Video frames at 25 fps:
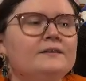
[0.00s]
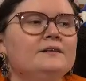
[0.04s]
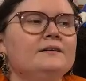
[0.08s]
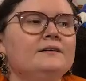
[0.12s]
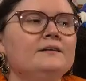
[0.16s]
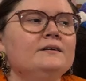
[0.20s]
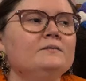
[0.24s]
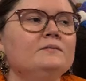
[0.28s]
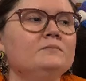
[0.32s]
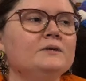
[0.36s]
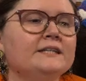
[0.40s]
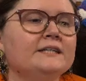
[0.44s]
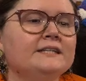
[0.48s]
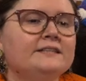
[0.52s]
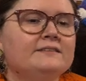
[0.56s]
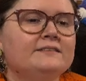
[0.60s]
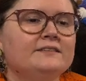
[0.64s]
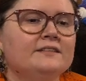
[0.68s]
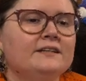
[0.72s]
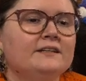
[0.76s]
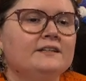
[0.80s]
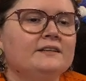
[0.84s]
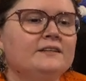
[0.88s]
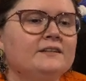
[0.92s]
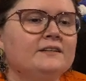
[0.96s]
But
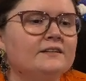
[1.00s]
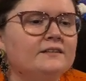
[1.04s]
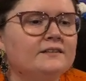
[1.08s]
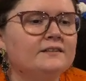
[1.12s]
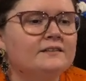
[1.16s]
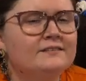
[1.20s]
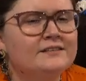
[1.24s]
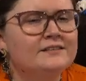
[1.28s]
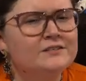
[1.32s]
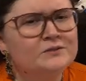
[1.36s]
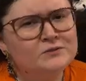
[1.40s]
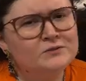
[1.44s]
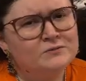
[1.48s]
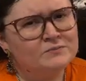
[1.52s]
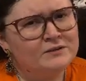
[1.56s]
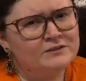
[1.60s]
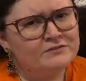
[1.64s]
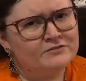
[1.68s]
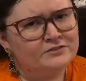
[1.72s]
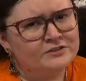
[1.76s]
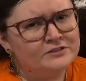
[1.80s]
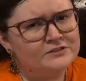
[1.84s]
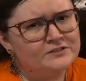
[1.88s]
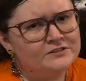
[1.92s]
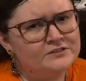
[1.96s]
this was my
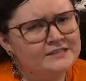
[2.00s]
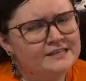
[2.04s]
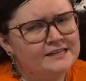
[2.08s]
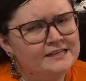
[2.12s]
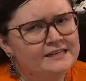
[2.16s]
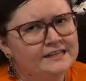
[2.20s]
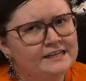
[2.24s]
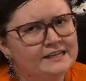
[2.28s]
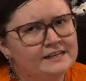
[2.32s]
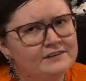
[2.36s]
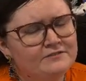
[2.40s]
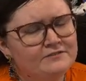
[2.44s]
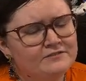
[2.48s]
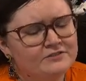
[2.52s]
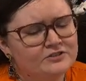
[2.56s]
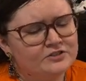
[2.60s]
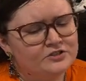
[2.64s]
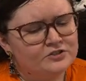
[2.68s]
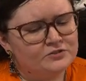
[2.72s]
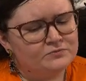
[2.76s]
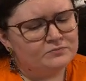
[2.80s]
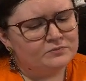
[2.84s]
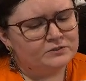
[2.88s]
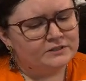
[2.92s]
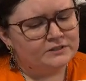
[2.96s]
first T.
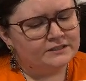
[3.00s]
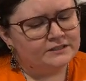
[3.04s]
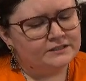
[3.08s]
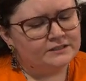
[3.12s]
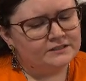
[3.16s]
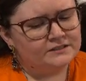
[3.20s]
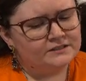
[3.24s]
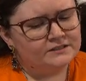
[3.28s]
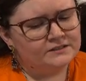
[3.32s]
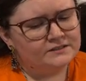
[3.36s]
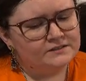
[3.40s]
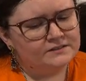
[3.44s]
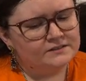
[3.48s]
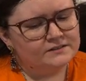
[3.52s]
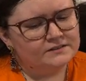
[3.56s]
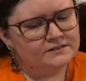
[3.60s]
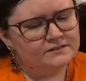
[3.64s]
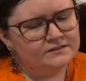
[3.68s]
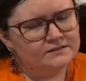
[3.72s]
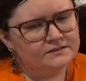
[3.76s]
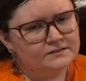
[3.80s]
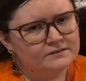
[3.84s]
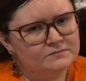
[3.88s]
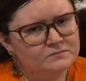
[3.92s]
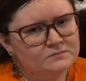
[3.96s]
Kingfisher book,
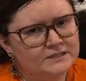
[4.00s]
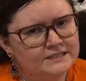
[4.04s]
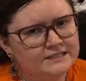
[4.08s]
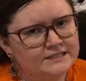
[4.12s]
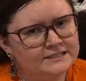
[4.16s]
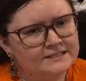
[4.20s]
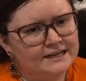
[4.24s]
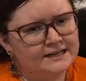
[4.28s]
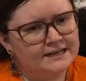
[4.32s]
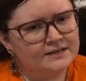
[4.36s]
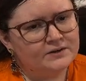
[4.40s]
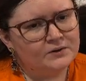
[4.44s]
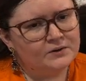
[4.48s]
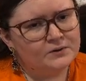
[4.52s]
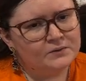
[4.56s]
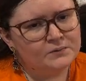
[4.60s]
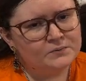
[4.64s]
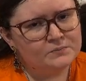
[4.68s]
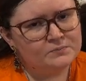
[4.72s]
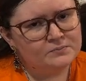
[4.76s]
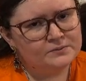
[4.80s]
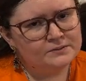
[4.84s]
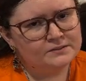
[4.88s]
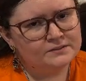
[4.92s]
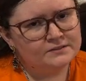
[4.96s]
but I
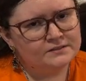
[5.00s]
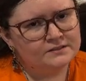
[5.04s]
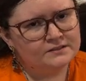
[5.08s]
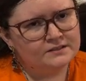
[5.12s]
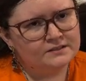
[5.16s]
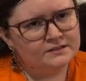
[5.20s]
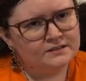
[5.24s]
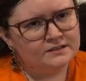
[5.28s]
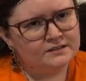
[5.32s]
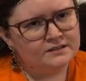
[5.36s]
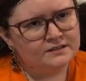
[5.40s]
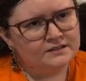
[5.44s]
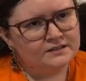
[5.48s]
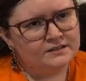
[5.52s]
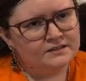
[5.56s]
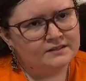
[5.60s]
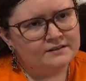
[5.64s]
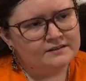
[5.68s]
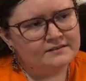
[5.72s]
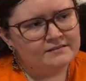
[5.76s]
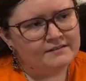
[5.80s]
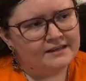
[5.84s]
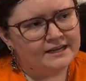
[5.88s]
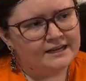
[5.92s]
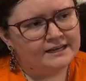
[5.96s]
hope
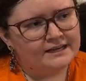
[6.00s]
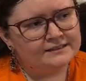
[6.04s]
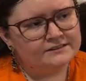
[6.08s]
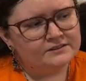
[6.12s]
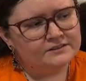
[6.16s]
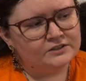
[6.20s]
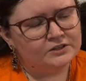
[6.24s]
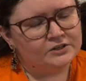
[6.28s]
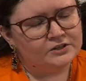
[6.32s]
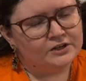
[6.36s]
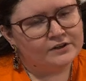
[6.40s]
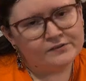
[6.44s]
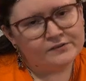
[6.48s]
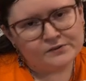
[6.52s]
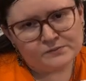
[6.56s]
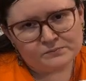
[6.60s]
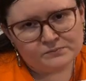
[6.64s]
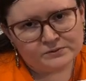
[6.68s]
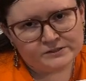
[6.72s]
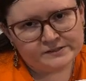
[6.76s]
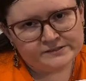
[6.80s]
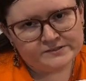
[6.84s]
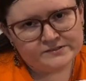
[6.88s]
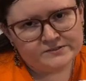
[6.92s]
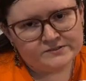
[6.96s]
that her other
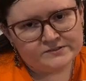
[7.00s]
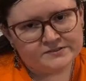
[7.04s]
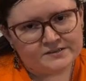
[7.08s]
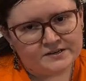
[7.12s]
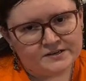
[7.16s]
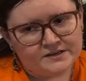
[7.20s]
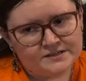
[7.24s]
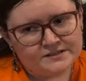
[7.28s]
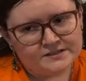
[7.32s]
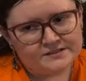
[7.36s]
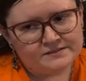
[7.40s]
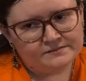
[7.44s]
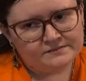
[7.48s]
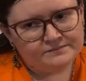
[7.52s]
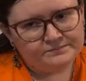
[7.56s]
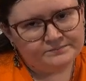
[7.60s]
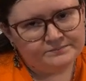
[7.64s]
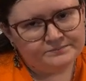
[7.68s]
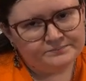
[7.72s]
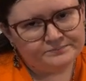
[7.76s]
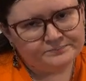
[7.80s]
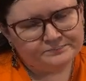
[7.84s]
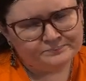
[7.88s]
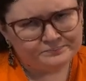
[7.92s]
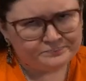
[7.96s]
books aren't
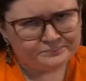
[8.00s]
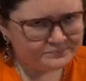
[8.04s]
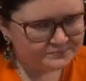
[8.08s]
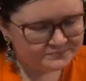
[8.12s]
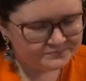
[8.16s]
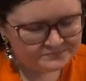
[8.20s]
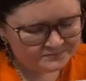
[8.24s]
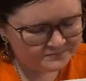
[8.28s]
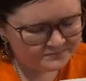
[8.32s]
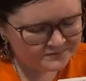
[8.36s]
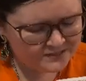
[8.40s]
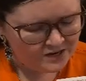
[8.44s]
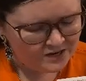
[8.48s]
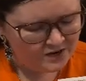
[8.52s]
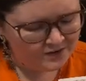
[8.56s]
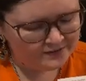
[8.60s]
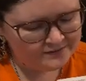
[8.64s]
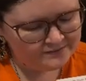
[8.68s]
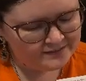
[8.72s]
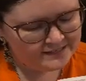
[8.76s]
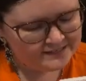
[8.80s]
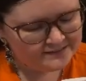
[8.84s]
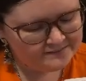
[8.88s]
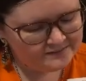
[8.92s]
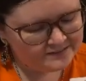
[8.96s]

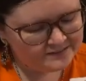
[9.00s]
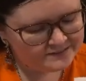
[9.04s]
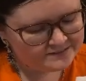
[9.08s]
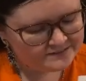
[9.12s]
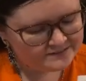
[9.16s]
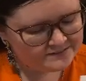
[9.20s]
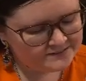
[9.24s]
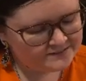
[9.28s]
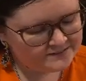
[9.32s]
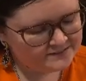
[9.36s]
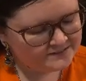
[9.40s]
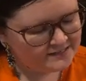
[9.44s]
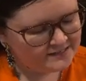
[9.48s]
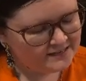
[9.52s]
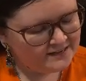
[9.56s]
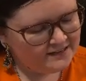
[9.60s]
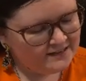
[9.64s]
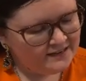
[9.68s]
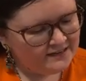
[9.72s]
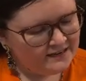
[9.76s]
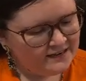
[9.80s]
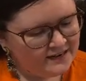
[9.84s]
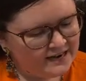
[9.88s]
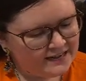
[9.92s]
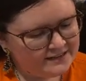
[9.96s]
like this.
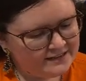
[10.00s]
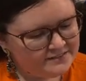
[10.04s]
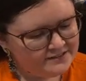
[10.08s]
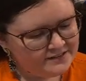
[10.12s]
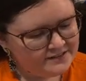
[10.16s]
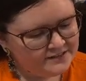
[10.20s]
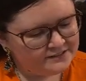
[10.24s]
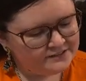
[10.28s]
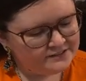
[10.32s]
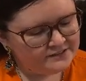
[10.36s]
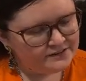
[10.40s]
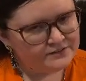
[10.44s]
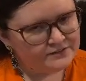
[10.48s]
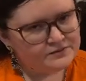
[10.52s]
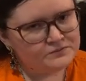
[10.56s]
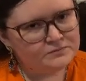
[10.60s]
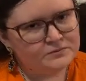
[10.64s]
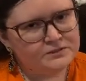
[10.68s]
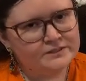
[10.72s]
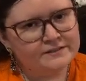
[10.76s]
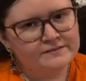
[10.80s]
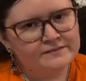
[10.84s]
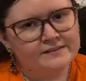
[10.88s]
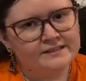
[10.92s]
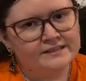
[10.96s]
I think another
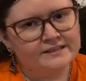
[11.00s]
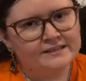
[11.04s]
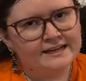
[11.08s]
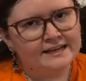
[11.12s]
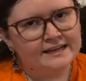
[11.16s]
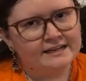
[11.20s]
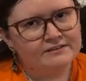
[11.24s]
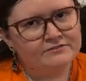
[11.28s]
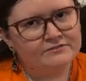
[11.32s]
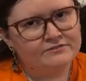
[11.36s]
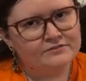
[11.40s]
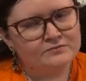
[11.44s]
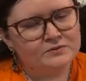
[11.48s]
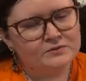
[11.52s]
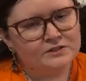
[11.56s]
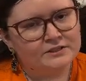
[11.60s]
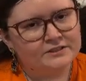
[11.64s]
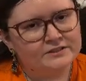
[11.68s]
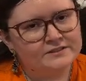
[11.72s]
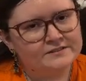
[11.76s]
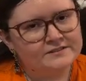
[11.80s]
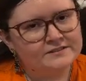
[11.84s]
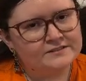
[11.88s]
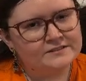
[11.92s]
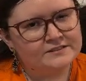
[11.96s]
book that I have from her
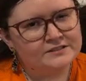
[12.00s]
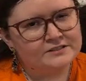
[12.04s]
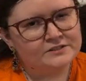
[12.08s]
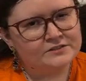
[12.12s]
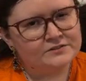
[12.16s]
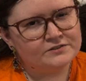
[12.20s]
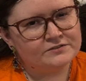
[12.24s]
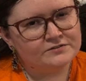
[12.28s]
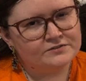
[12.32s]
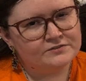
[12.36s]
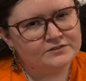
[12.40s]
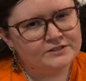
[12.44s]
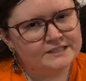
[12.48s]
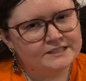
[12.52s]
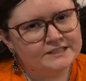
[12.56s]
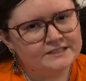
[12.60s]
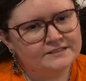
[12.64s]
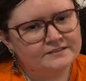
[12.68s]
is Thistlefoot,